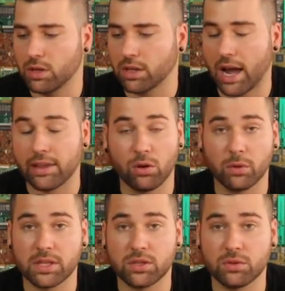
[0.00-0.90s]
Well, I
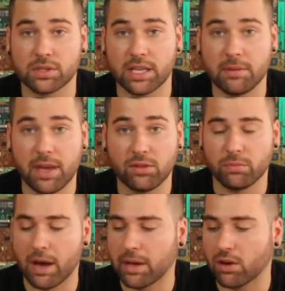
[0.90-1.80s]
always use eBay
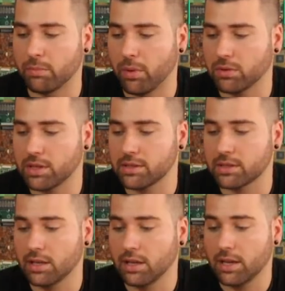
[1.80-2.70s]
to buy my components,